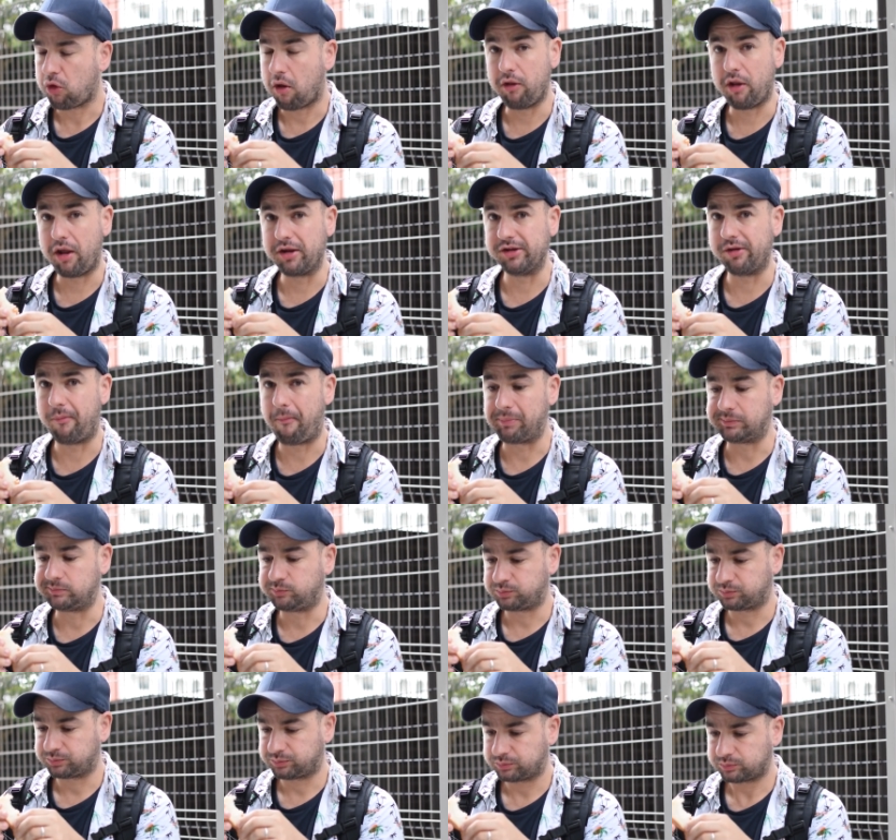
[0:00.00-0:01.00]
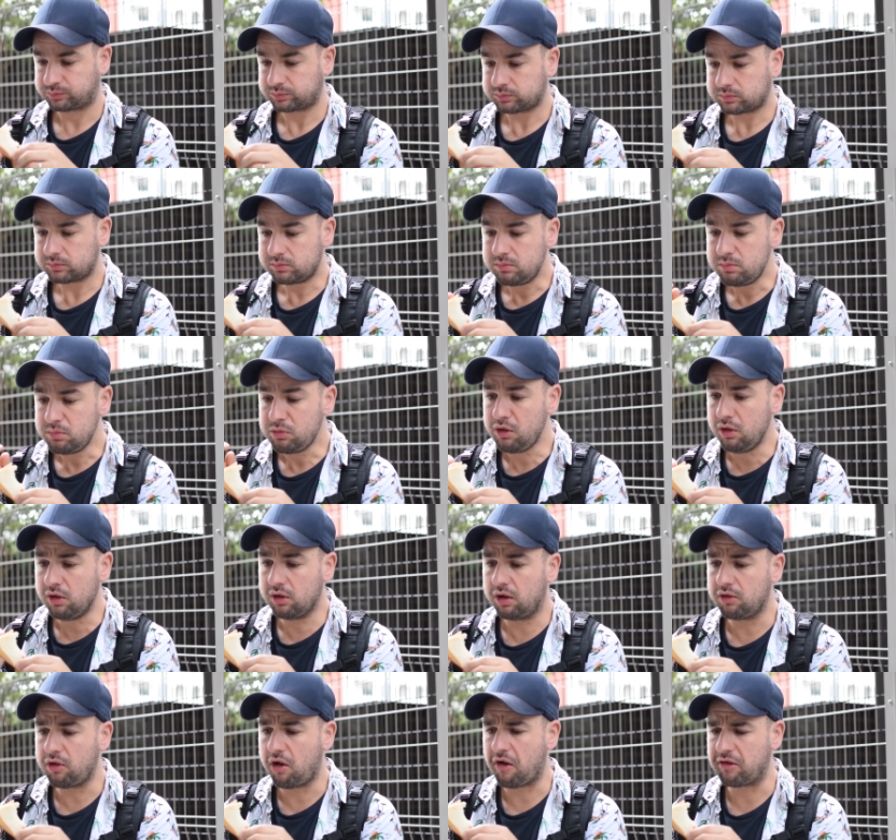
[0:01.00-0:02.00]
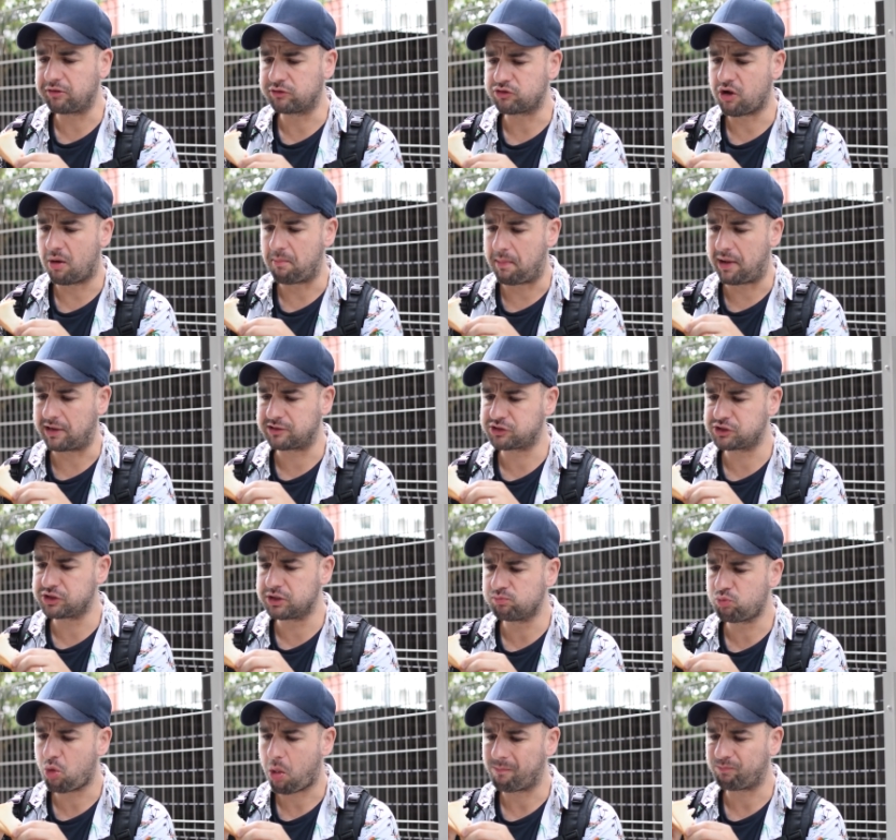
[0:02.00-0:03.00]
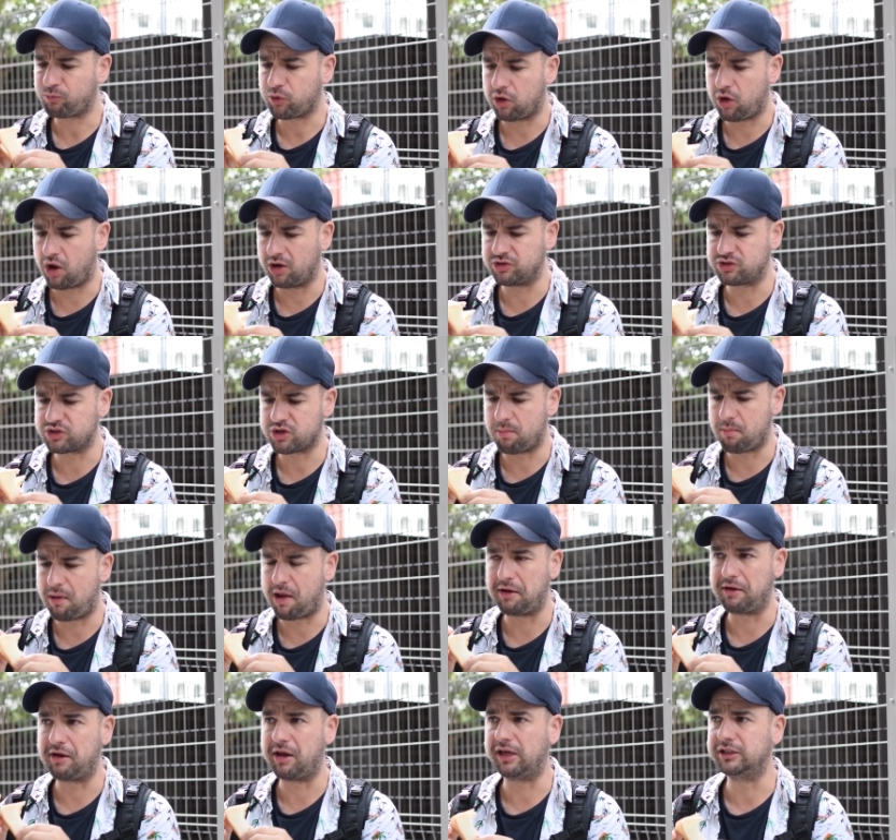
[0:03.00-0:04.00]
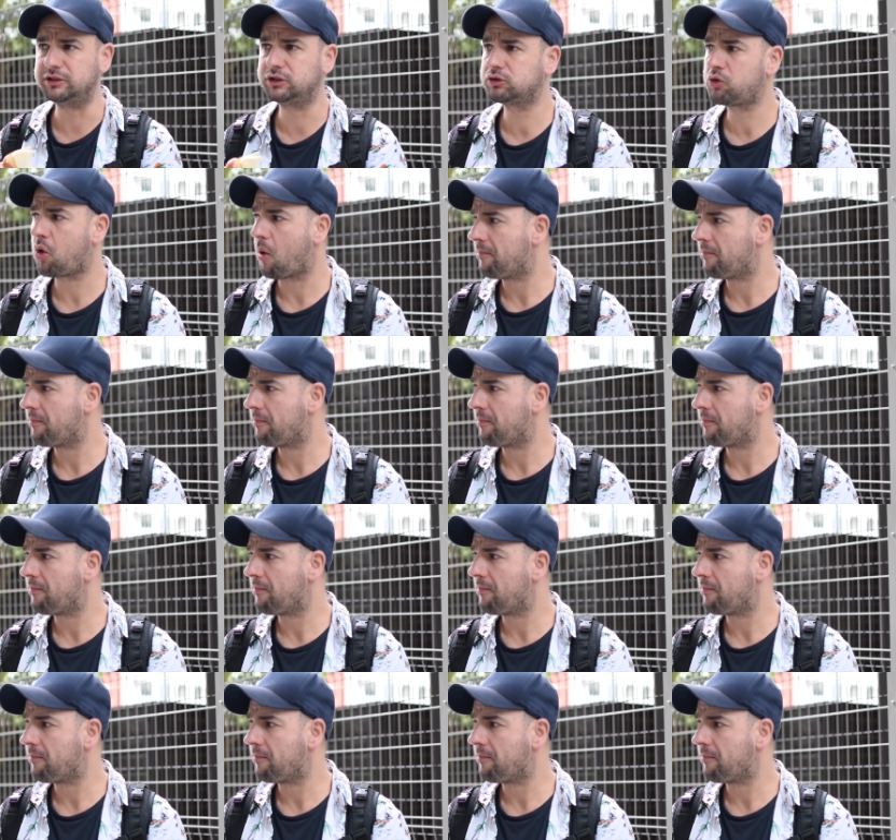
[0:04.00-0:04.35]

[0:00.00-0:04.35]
I like it. I like it's got mustard. I like it's got mayonnaise.